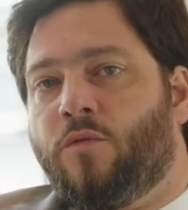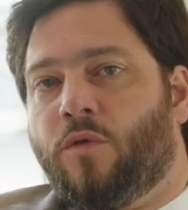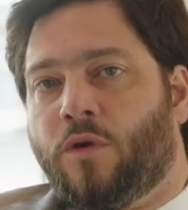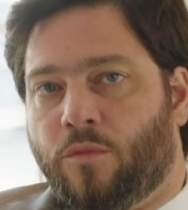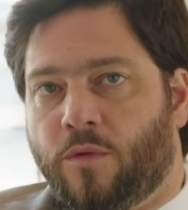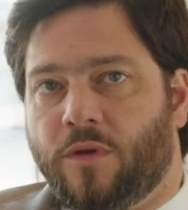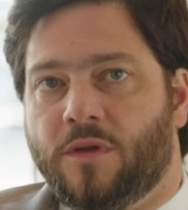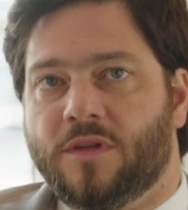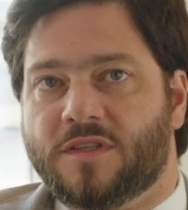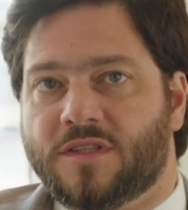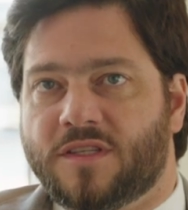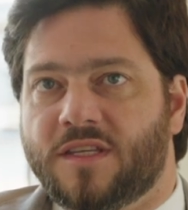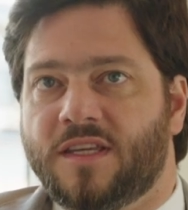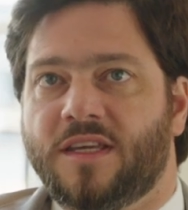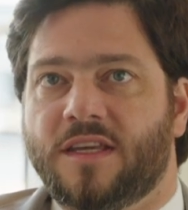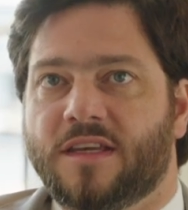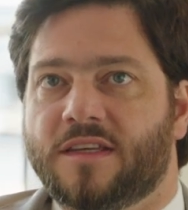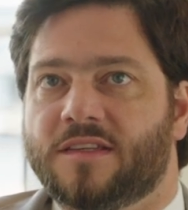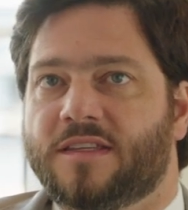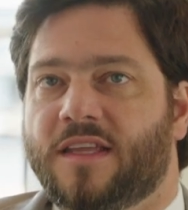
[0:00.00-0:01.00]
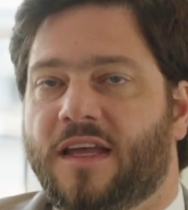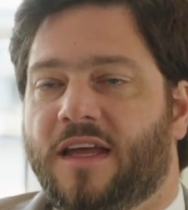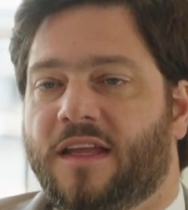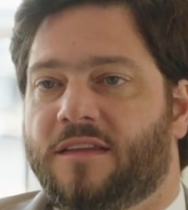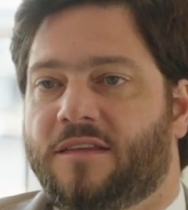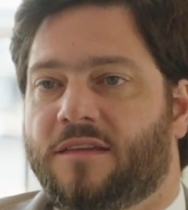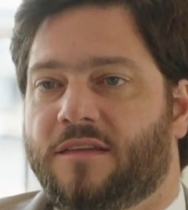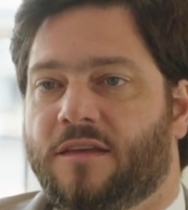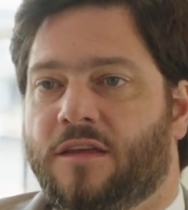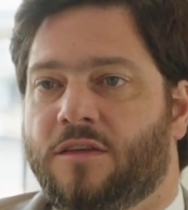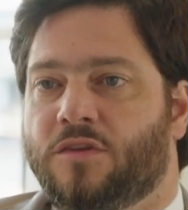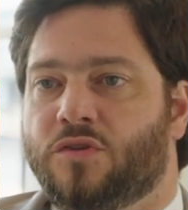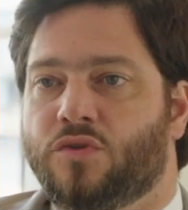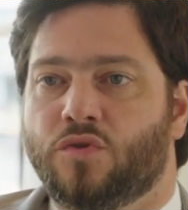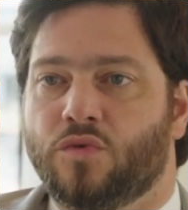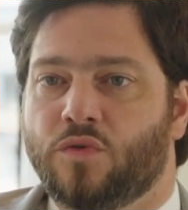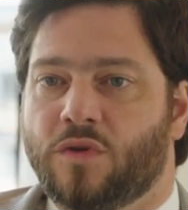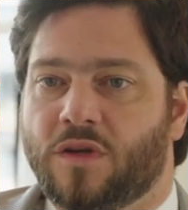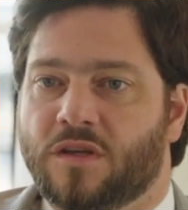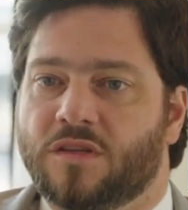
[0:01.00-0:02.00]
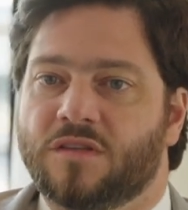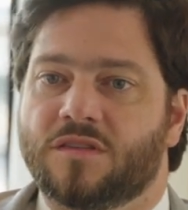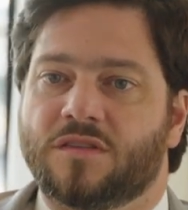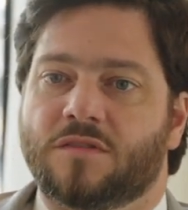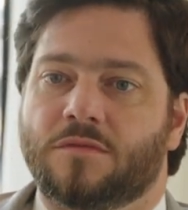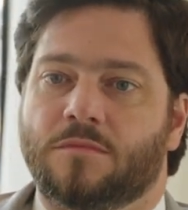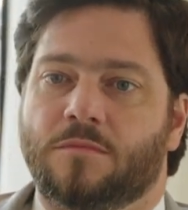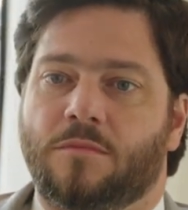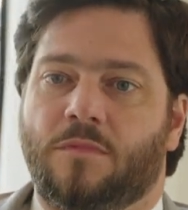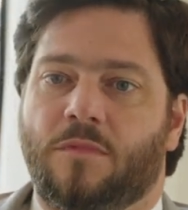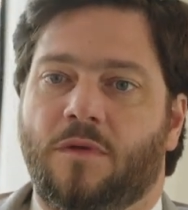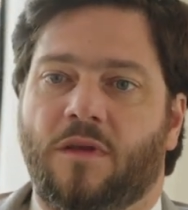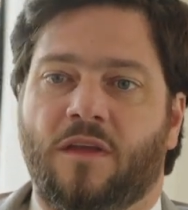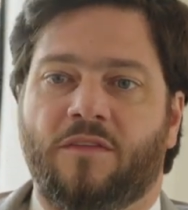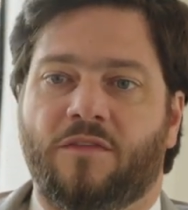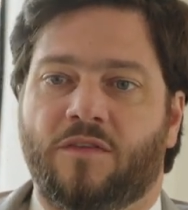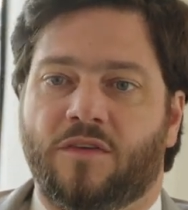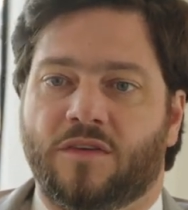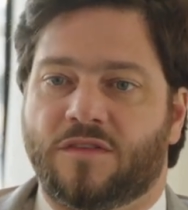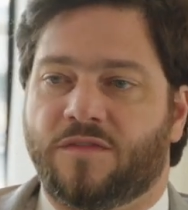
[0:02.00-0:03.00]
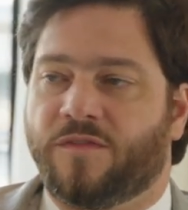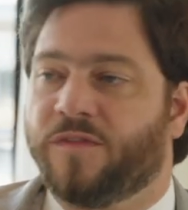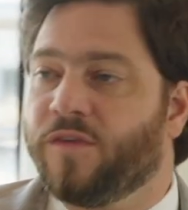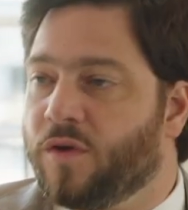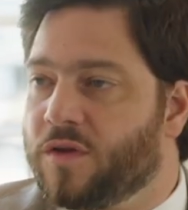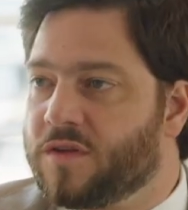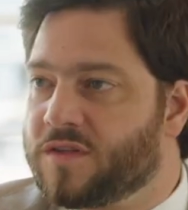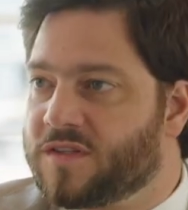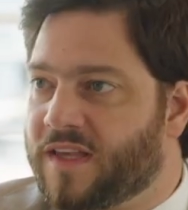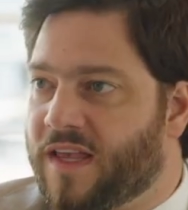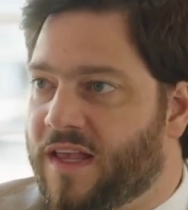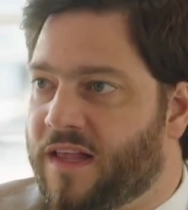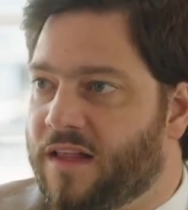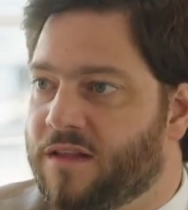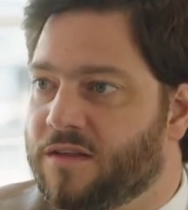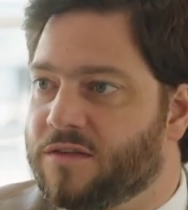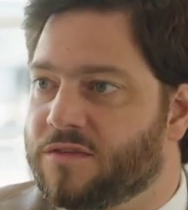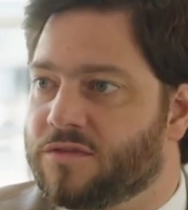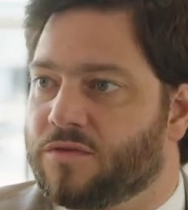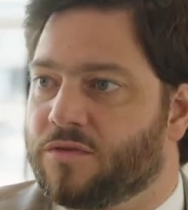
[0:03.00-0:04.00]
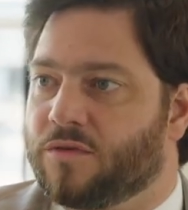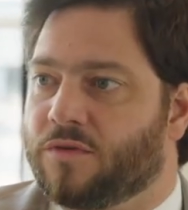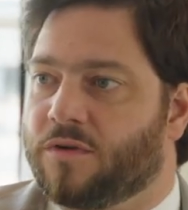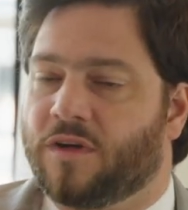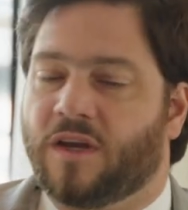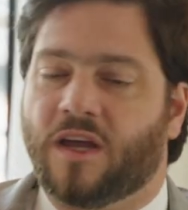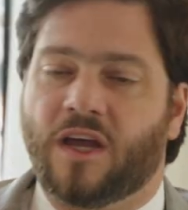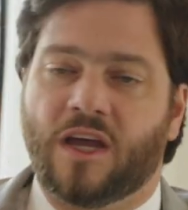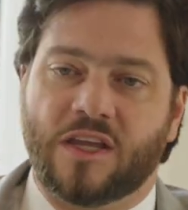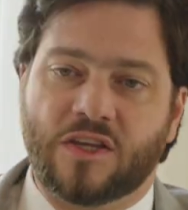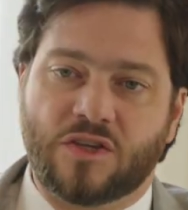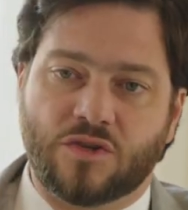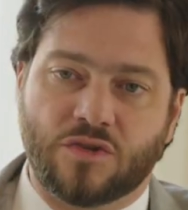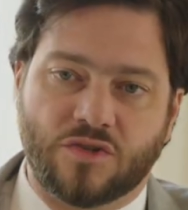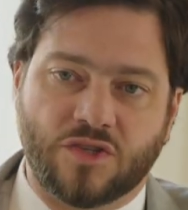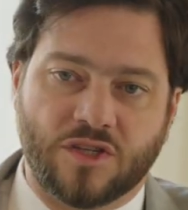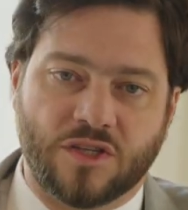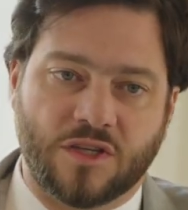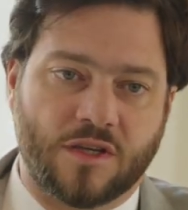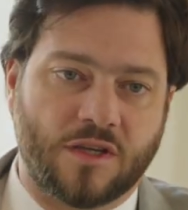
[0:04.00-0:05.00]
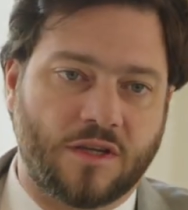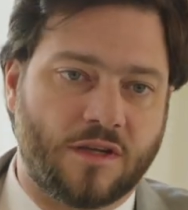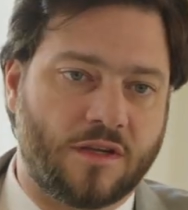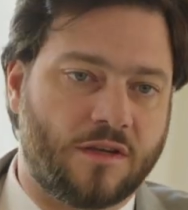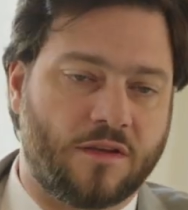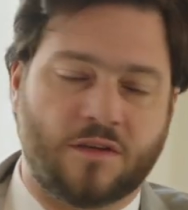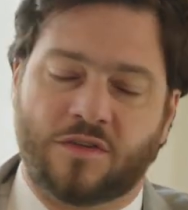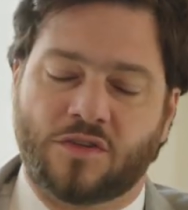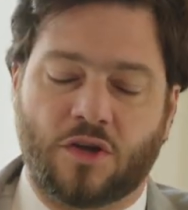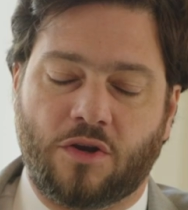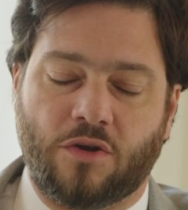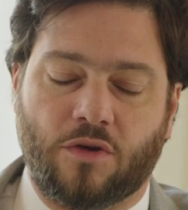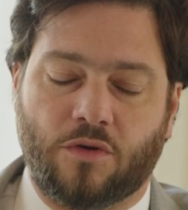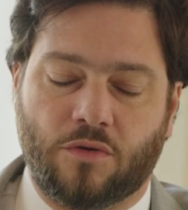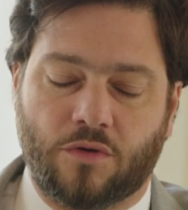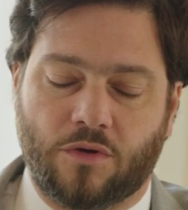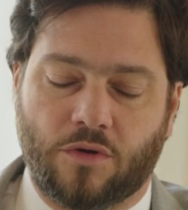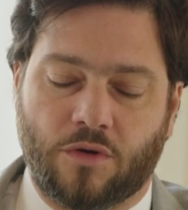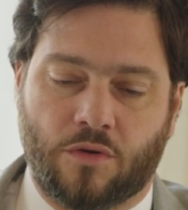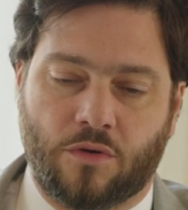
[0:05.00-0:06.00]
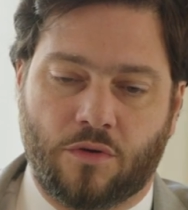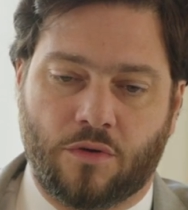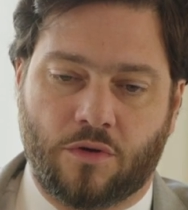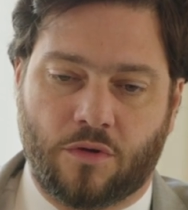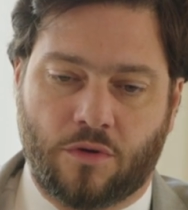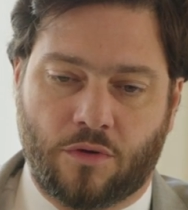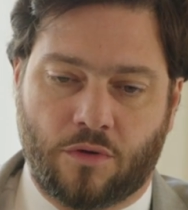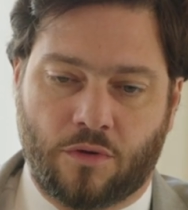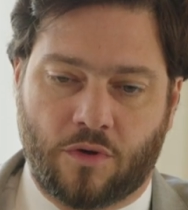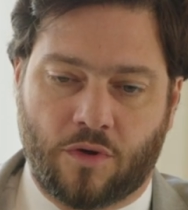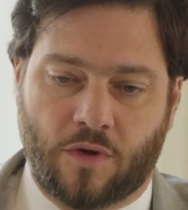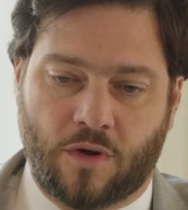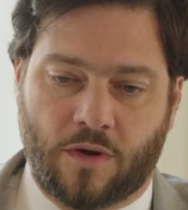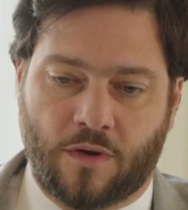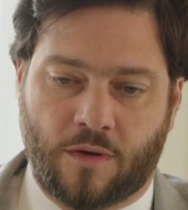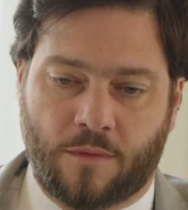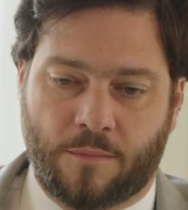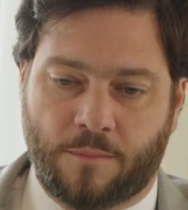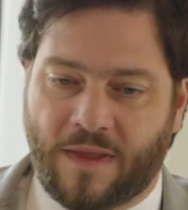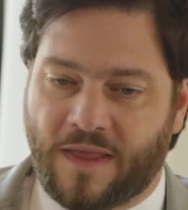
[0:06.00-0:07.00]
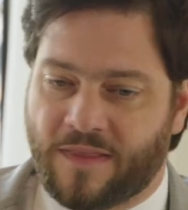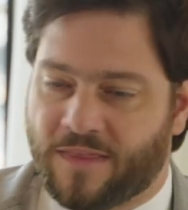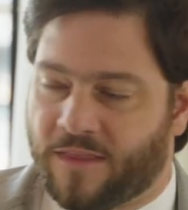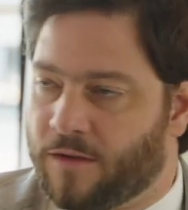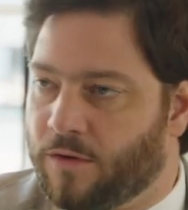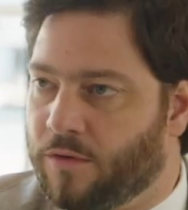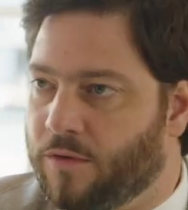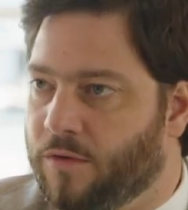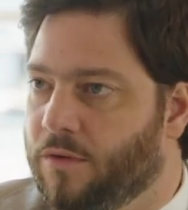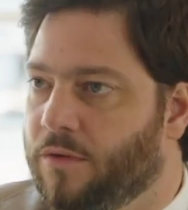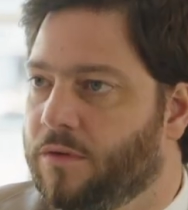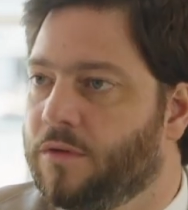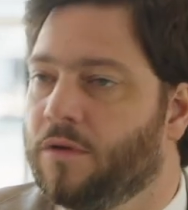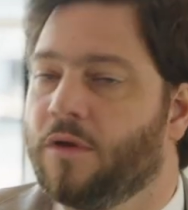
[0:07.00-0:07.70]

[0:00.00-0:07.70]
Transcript: what we'll see is that as soon as either it's fuel cells or hydrogen, or methanol